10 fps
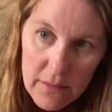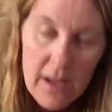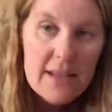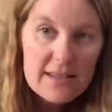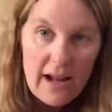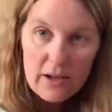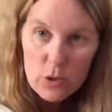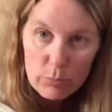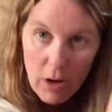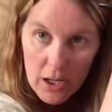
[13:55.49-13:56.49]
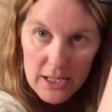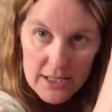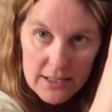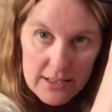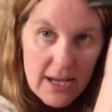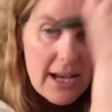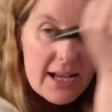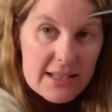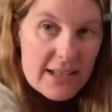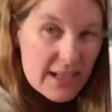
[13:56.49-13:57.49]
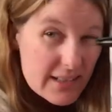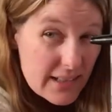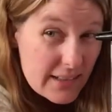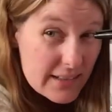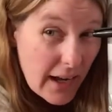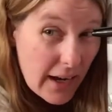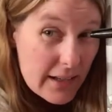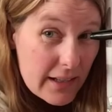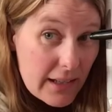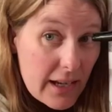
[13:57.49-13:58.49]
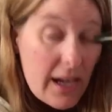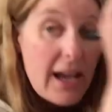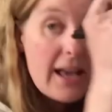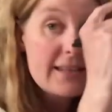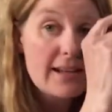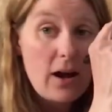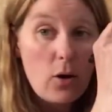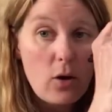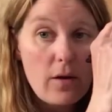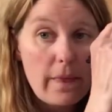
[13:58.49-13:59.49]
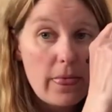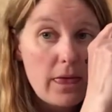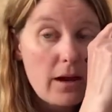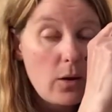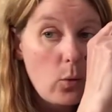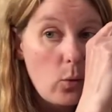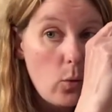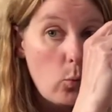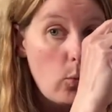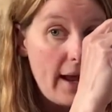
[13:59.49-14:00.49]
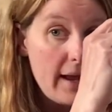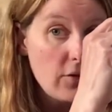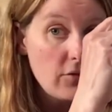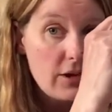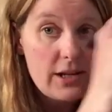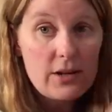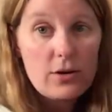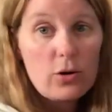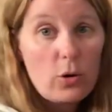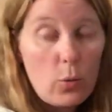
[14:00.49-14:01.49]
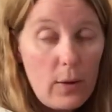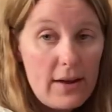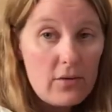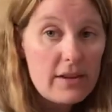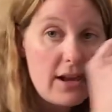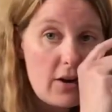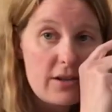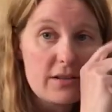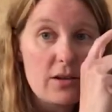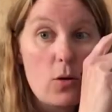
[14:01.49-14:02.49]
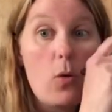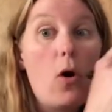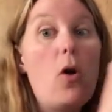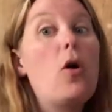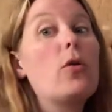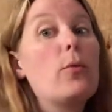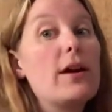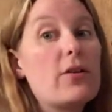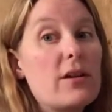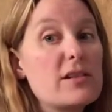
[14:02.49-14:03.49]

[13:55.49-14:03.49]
It's not humongous. It's not teeny tiny. It's not way over here or way over there. It doesn't go all the way across the